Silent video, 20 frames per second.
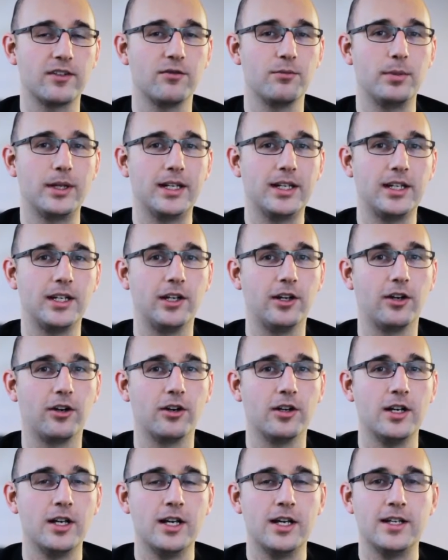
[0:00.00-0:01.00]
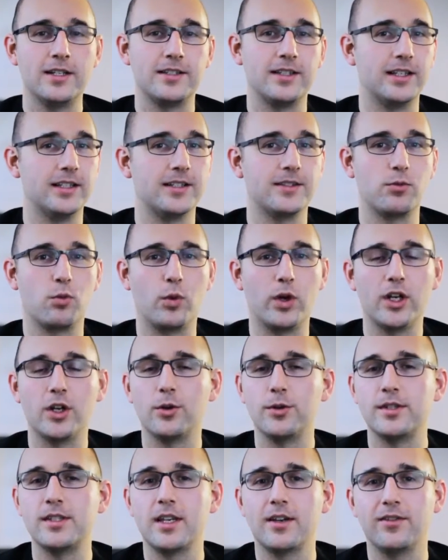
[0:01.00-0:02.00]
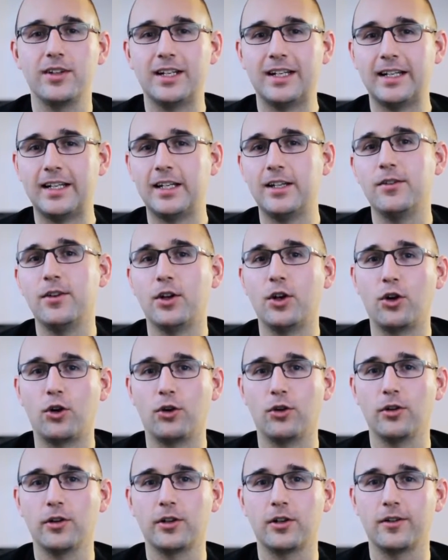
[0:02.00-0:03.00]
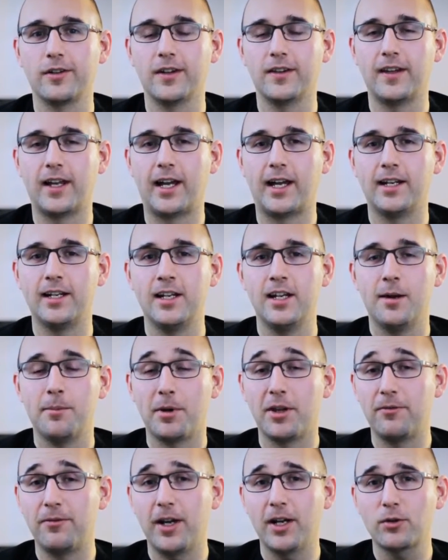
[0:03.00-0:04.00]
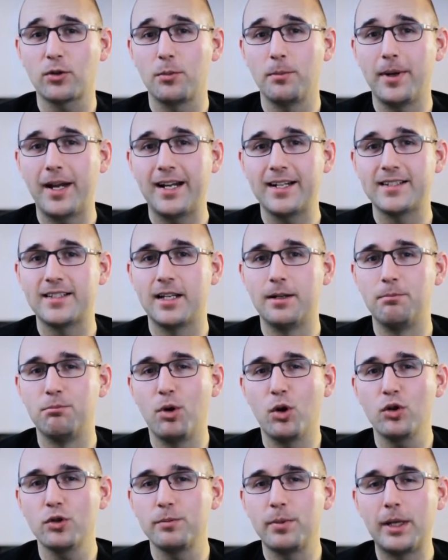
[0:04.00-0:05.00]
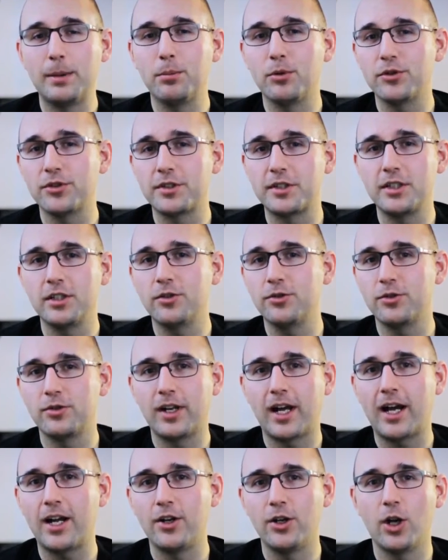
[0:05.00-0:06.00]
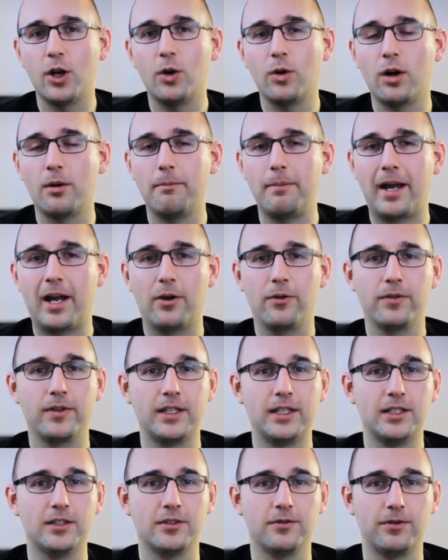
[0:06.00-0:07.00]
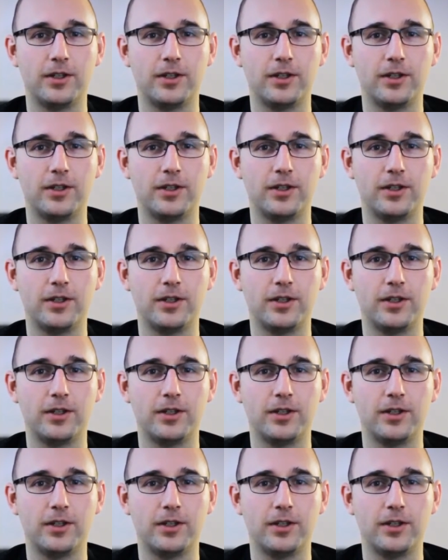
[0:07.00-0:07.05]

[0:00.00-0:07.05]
have been here since Windows 7 and even earlier than that, but the fact remains that most people still do not know about these